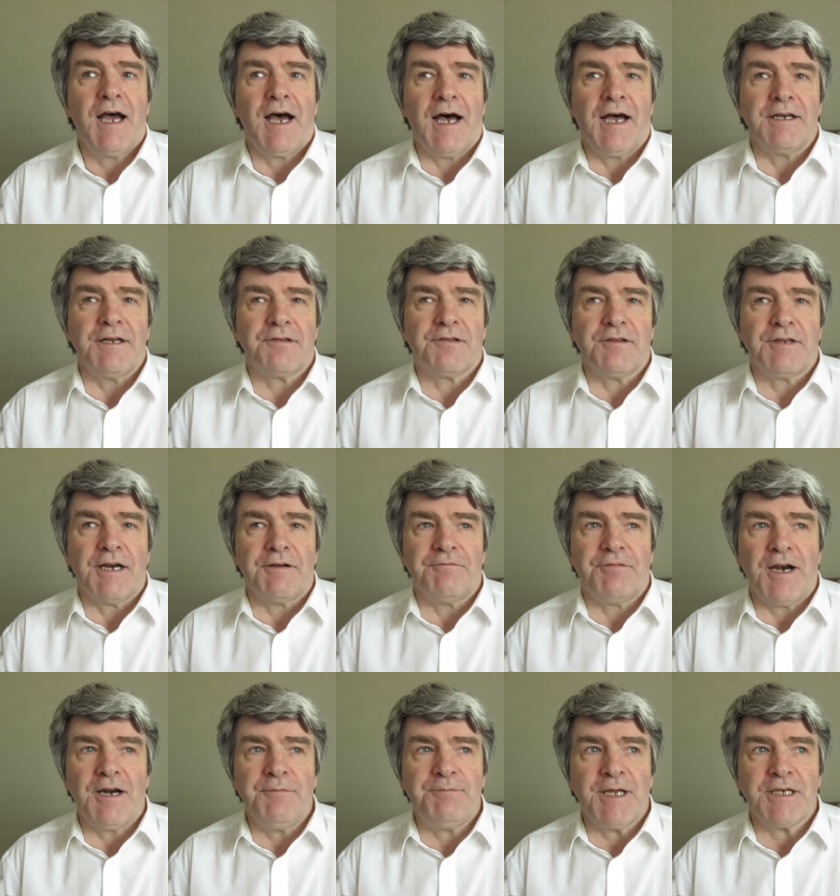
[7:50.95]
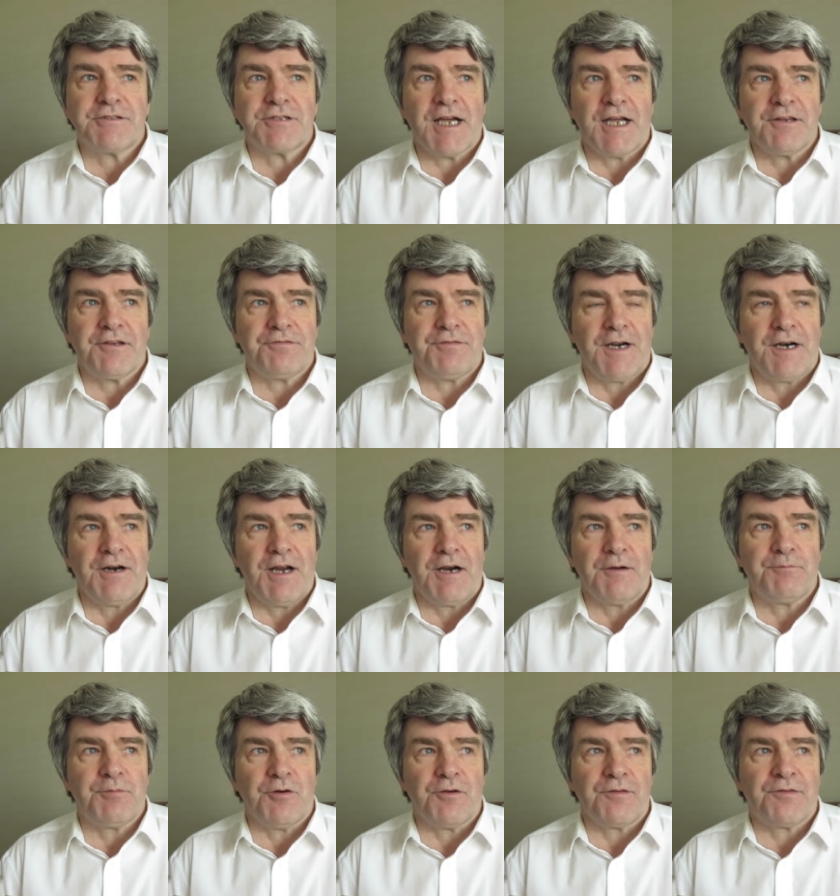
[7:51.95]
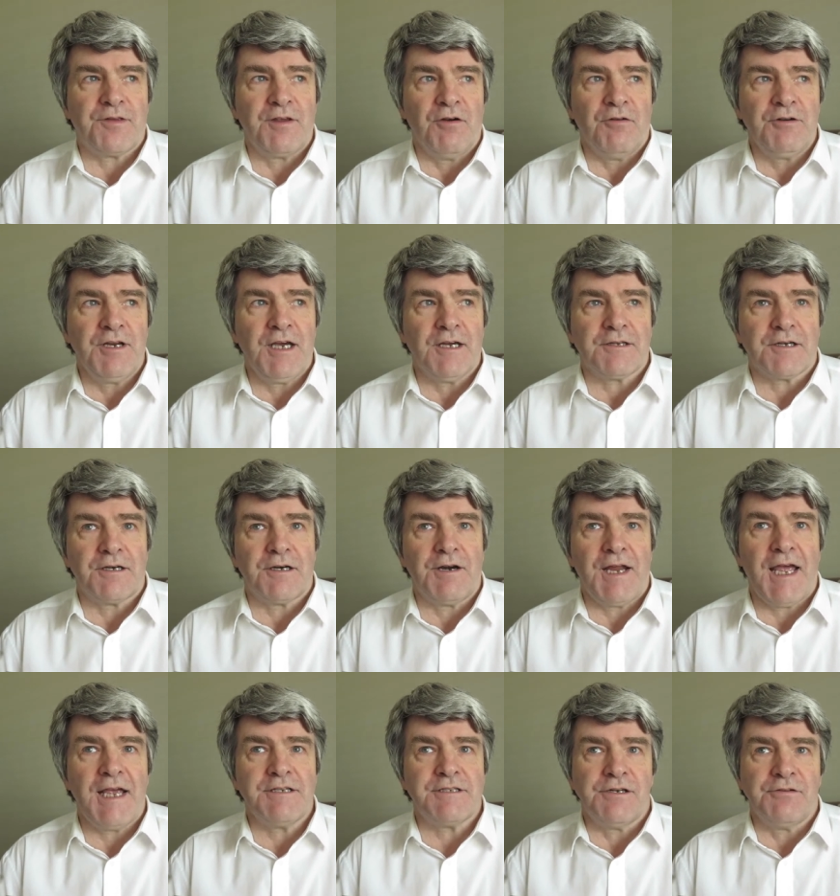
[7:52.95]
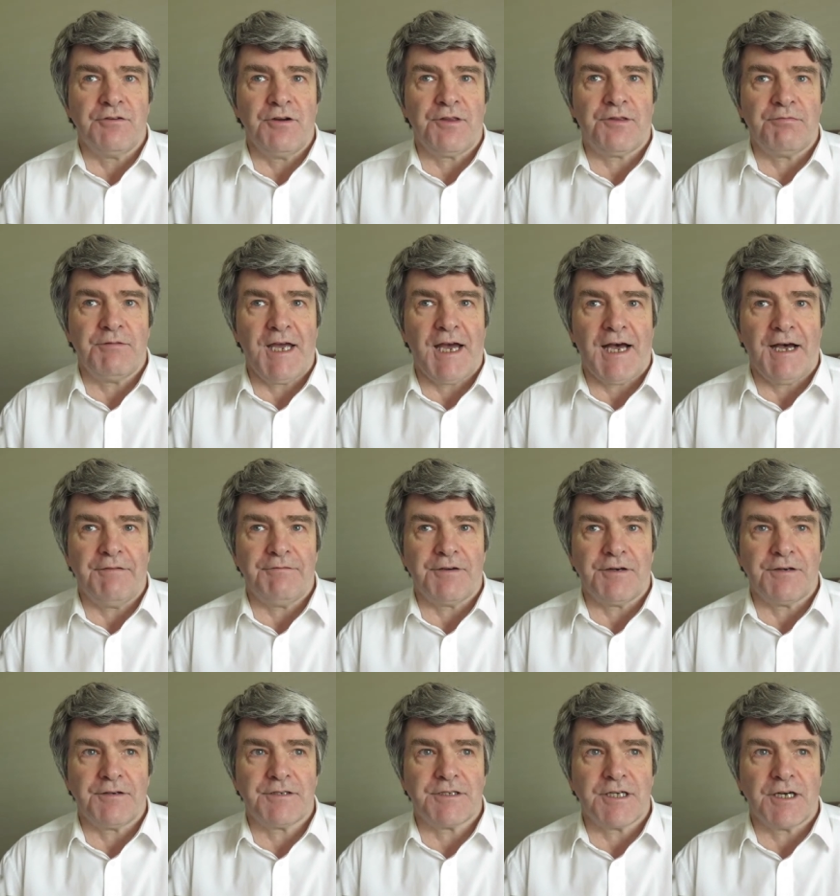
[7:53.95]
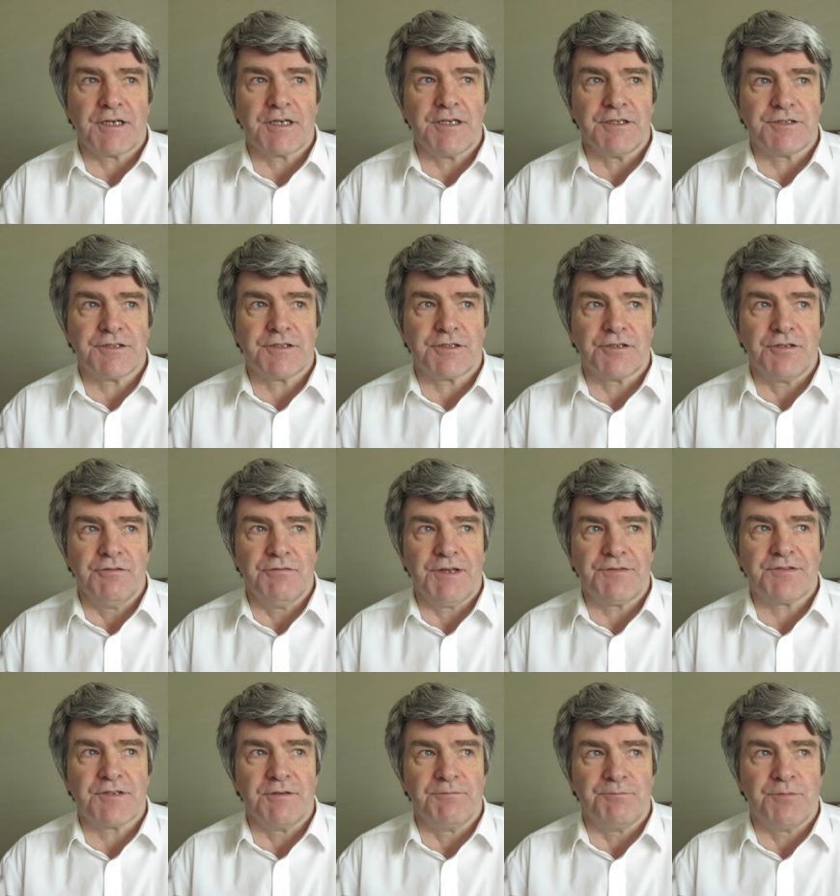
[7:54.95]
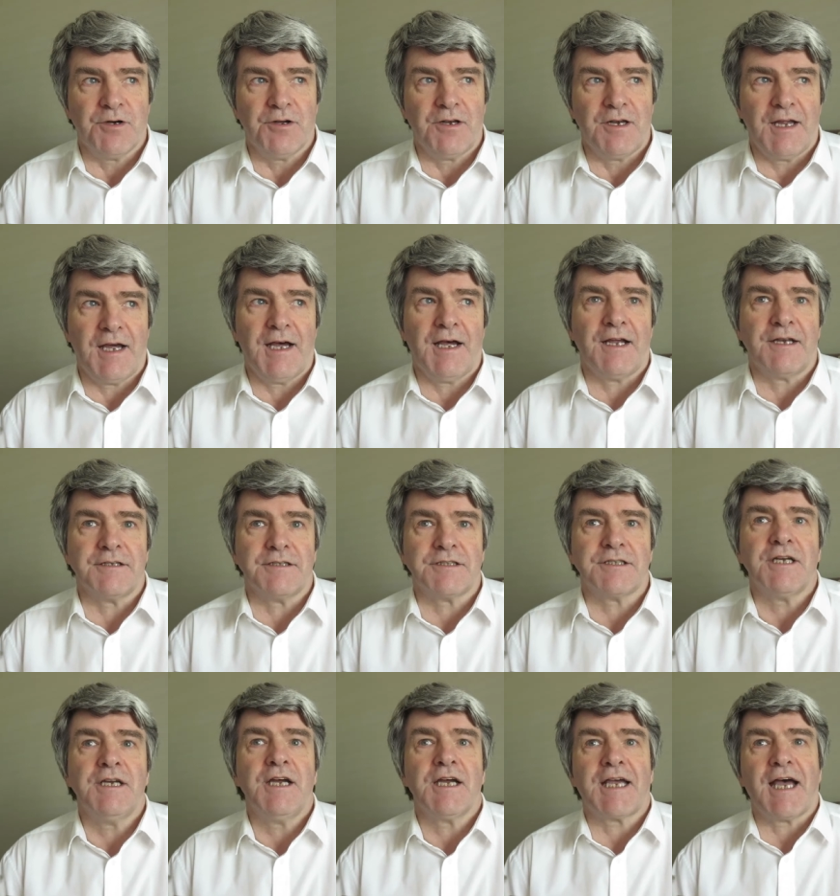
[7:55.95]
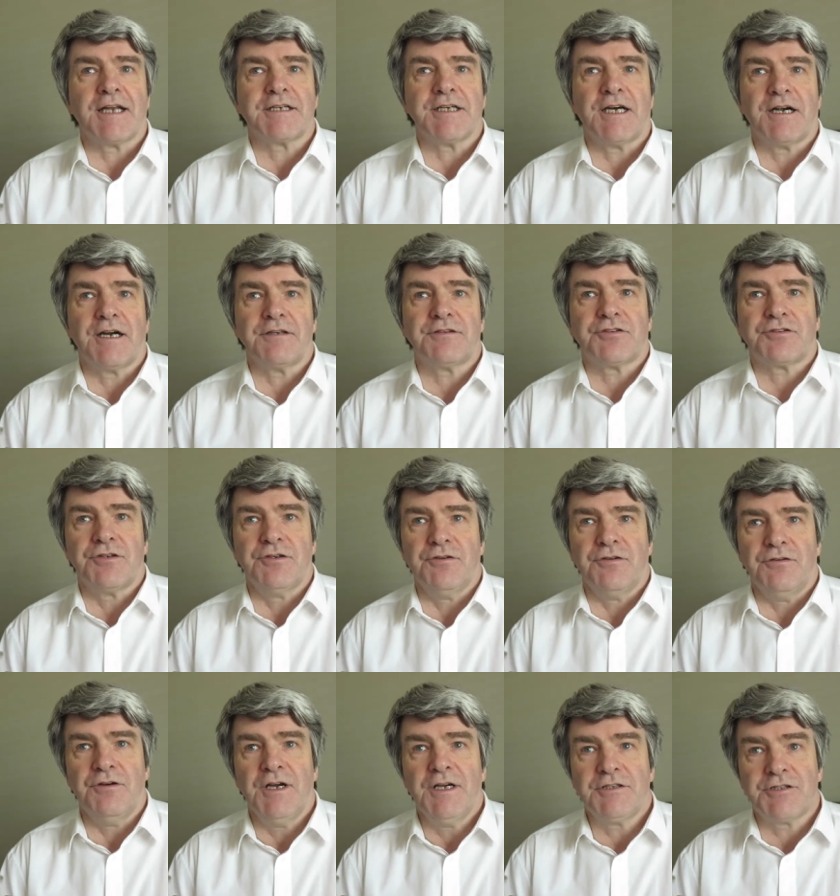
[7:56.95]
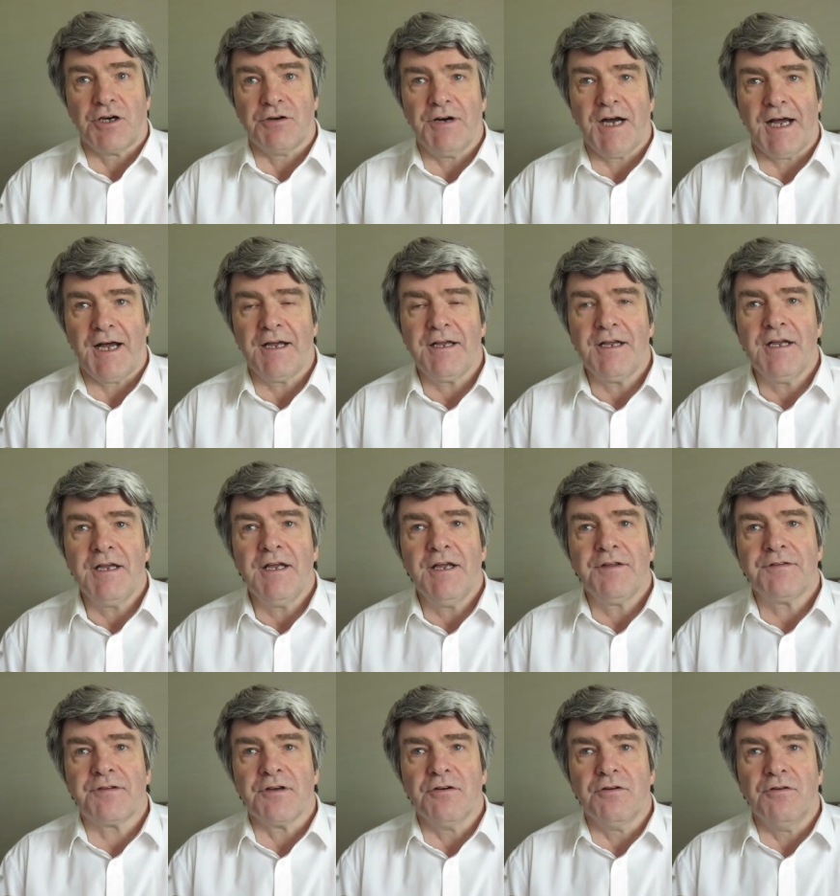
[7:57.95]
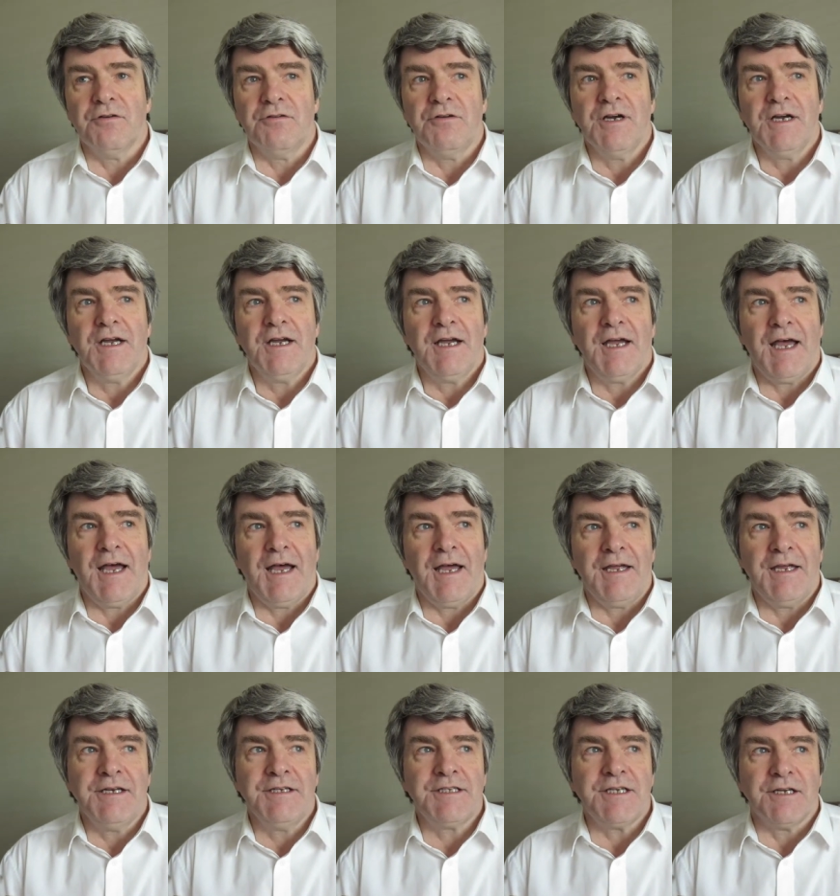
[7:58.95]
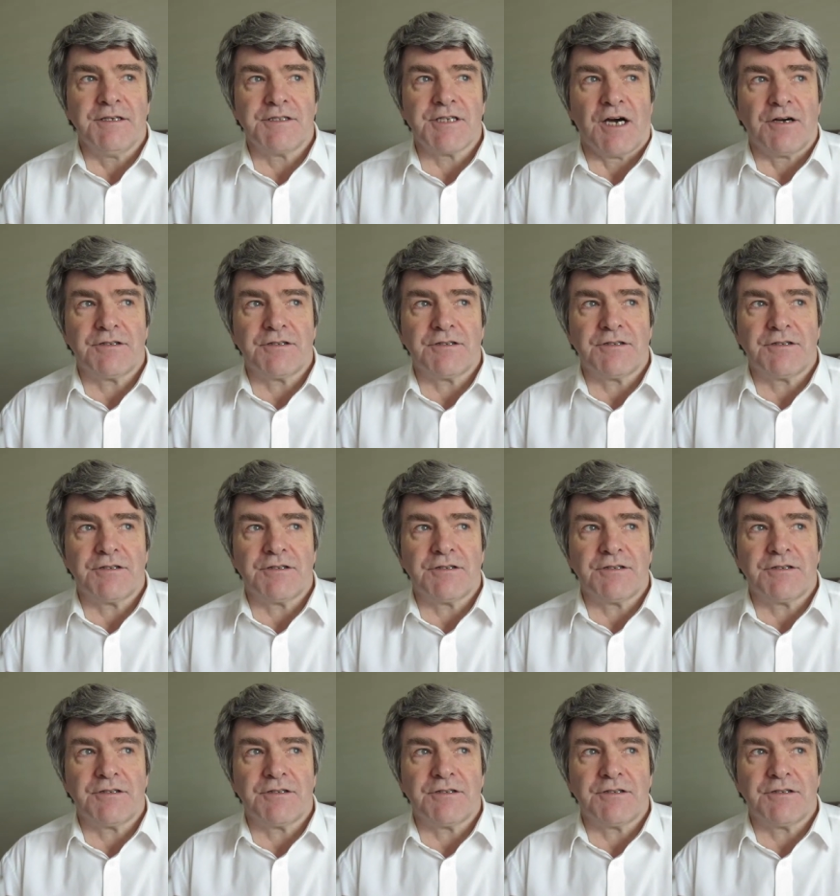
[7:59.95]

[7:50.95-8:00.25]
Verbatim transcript: And it's, they're very big transfer airports. The only other Asian routes we have are Turkish through Istanbul and Qatar through Doha. So uh, Indian